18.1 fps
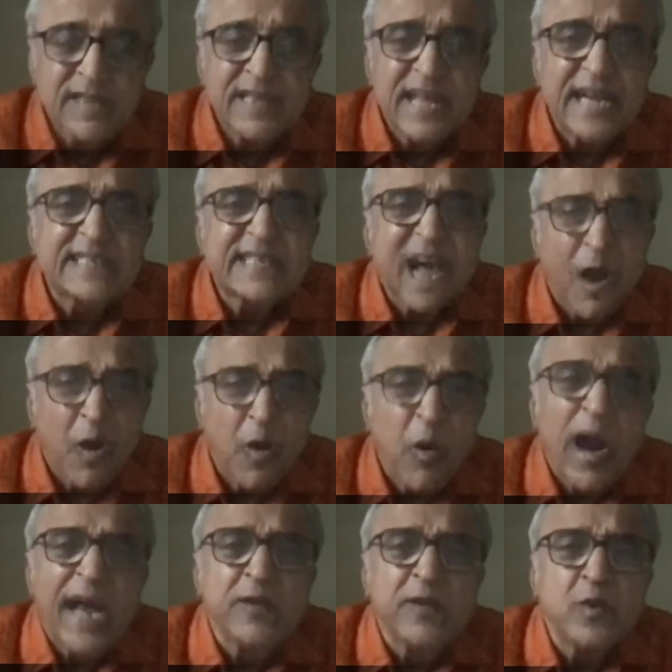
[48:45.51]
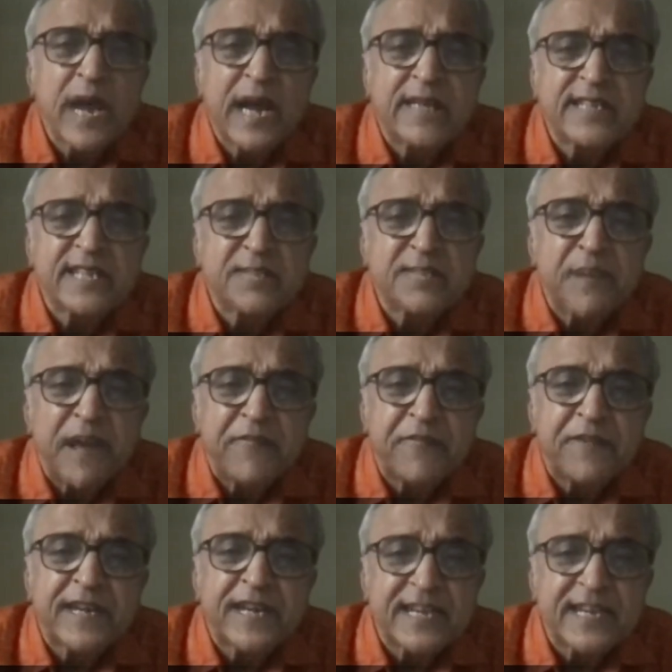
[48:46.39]
That's okay. How I look at this
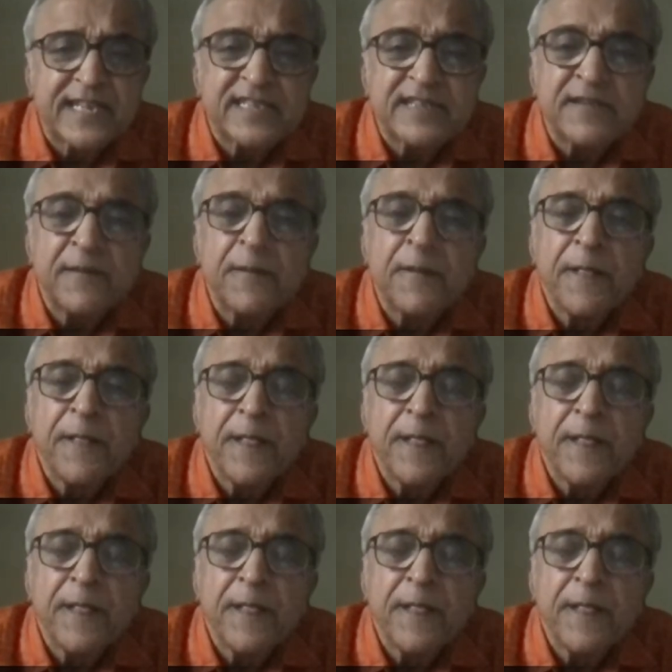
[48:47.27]
bifurcation.